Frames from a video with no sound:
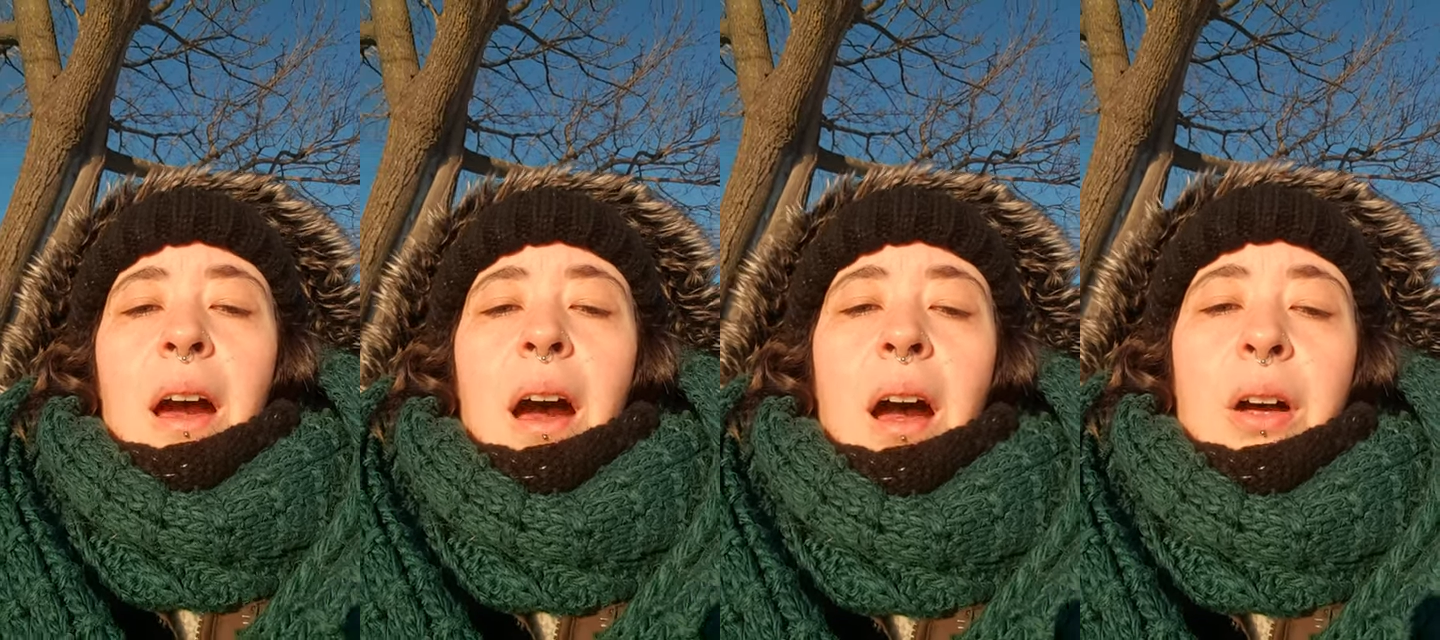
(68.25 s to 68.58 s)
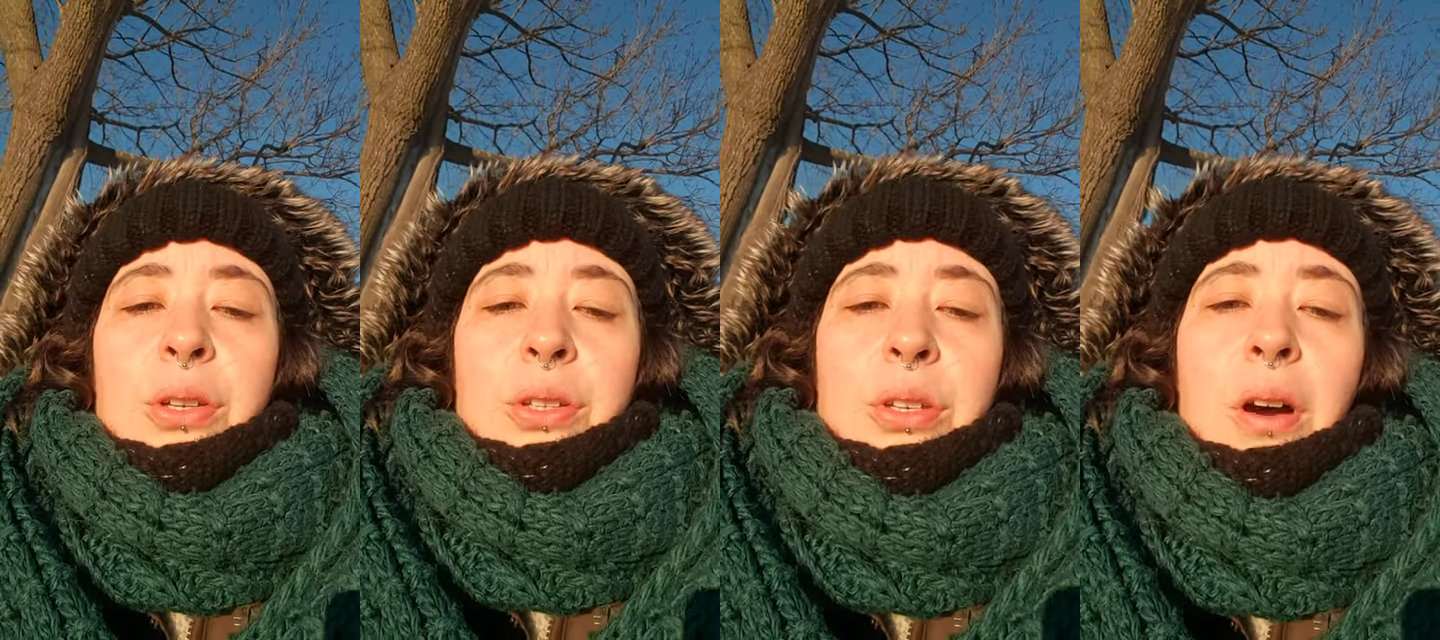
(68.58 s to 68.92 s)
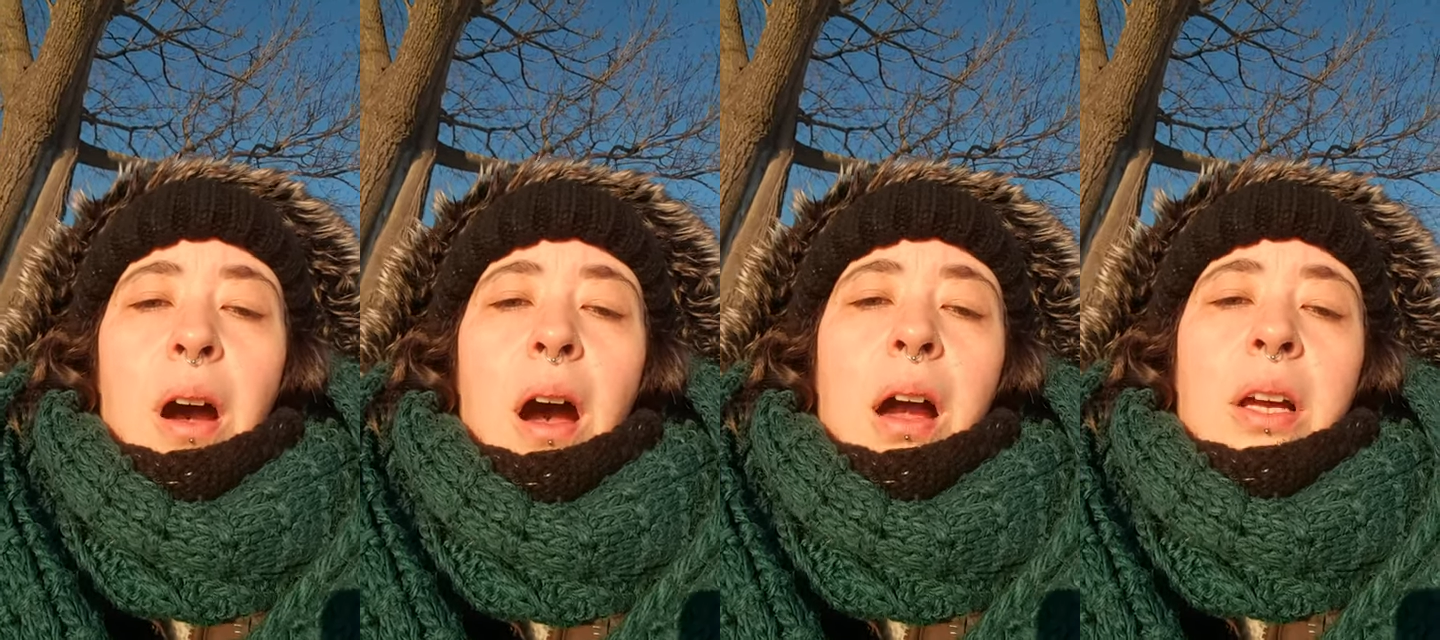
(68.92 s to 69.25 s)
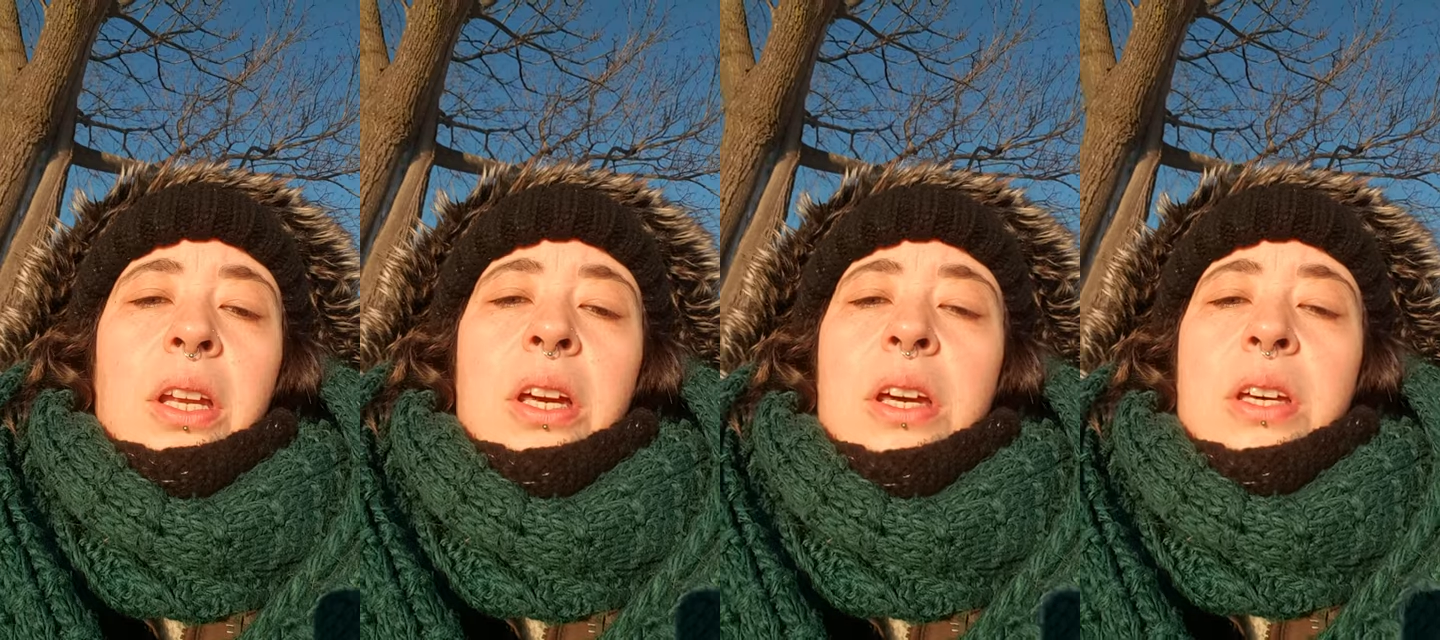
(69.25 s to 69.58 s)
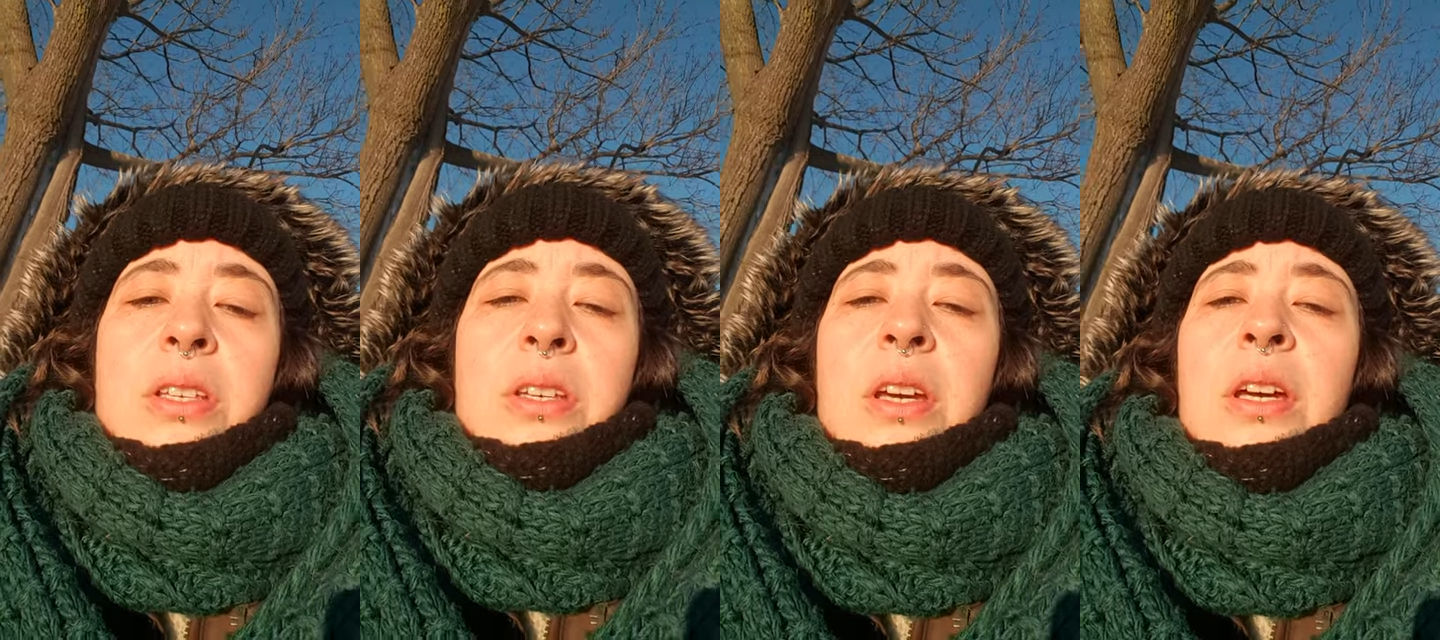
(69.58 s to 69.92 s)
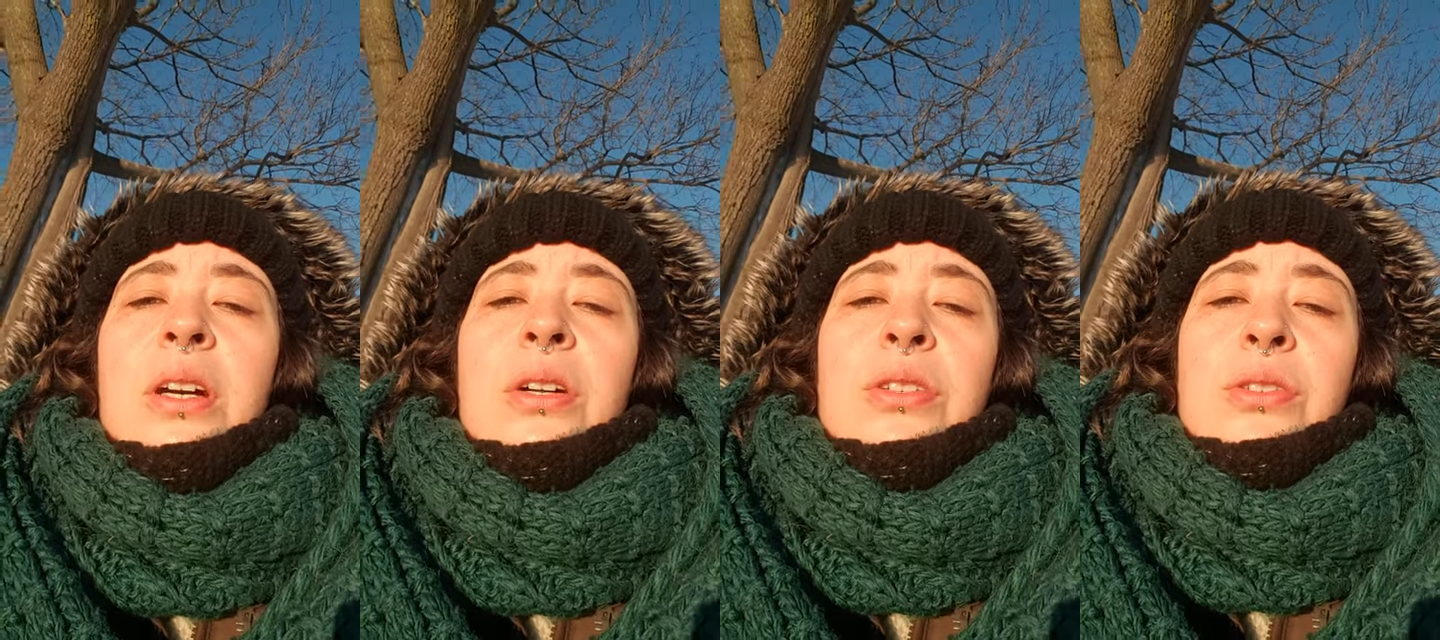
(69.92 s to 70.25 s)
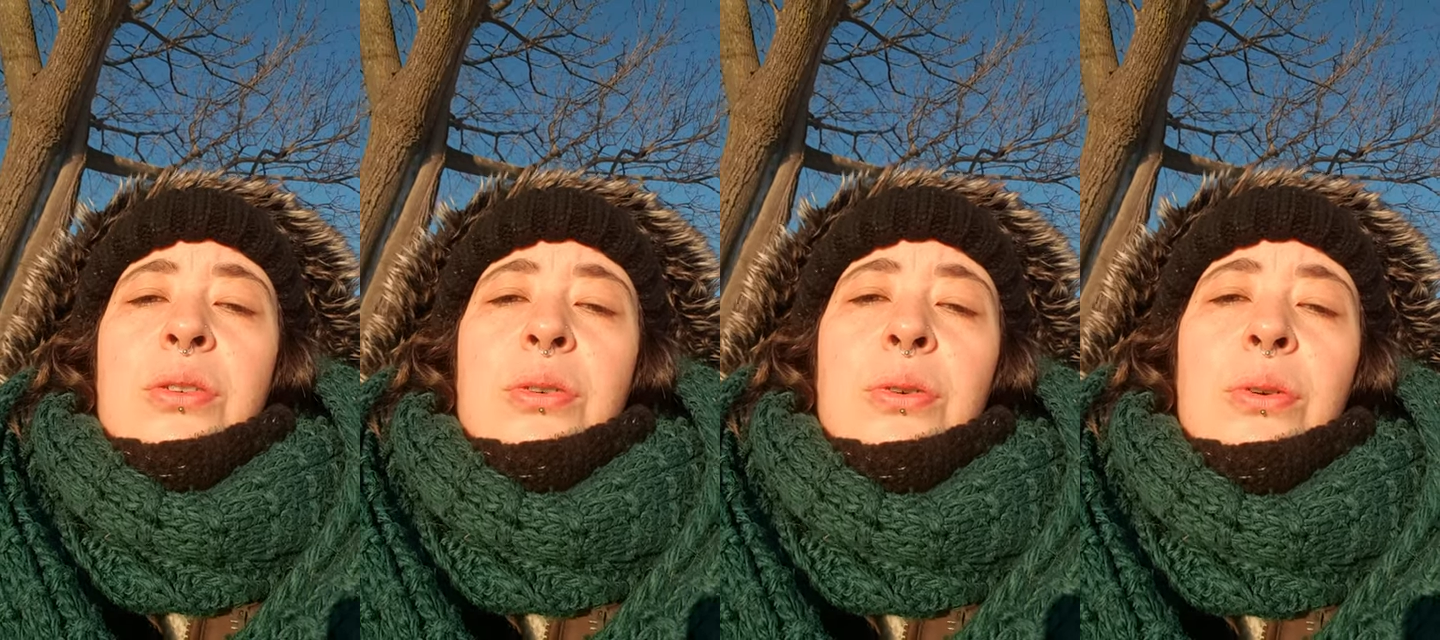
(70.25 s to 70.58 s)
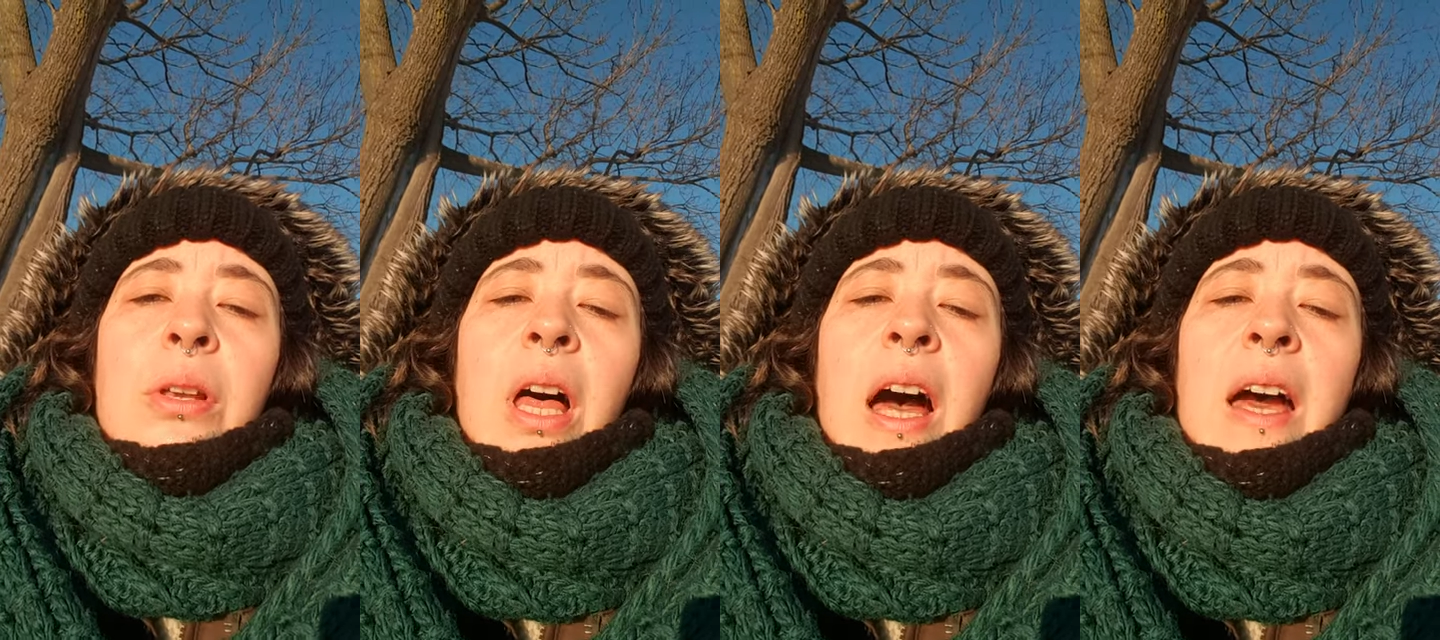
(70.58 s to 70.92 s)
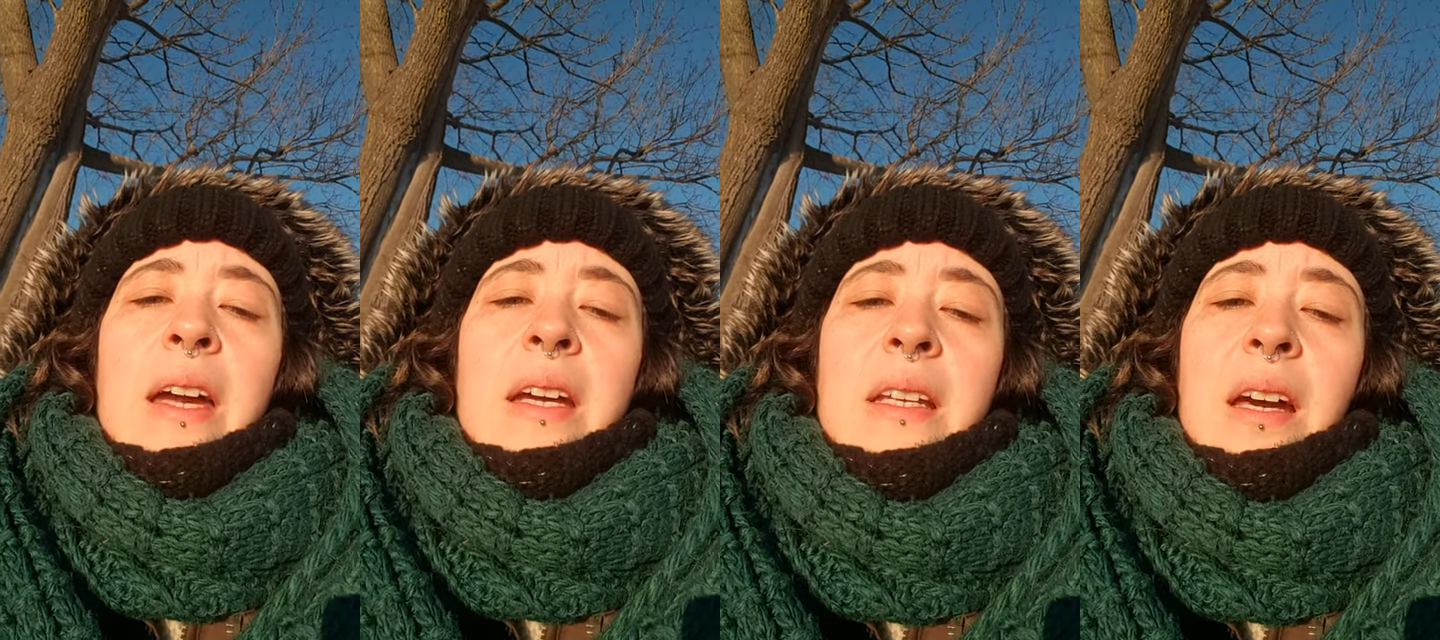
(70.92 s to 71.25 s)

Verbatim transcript: as darkness yields to light,